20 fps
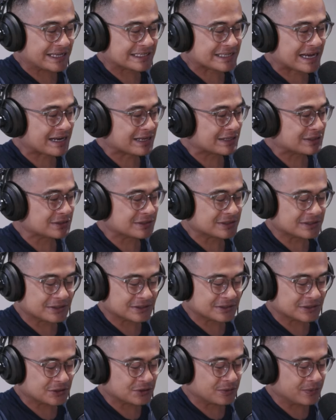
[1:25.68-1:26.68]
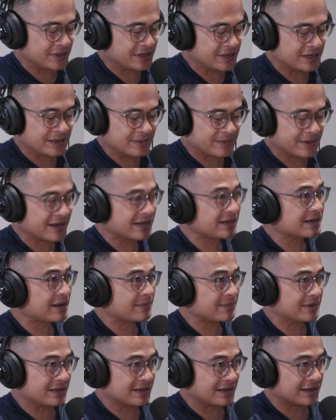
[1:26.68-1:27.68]
excited to be here, man.
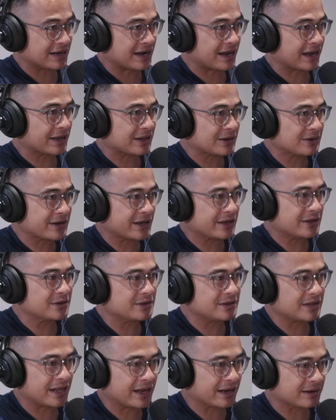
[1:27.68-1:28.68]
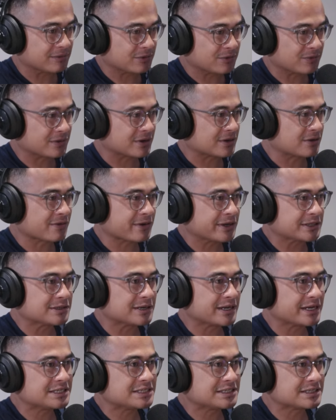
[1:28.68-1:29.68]
I mean, like, look at you, like,
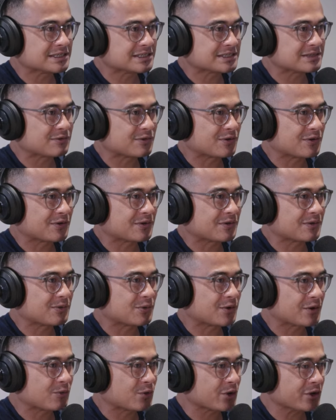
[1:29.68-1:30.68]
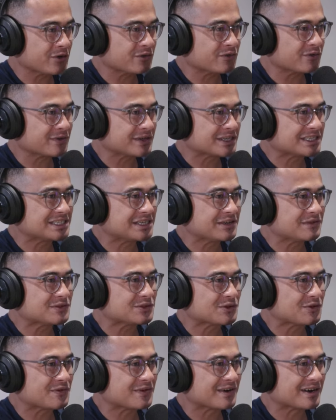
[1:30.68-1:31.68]
congratulations for what you've achieved
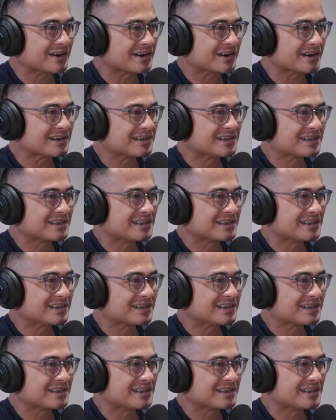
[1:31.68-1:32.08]
so far.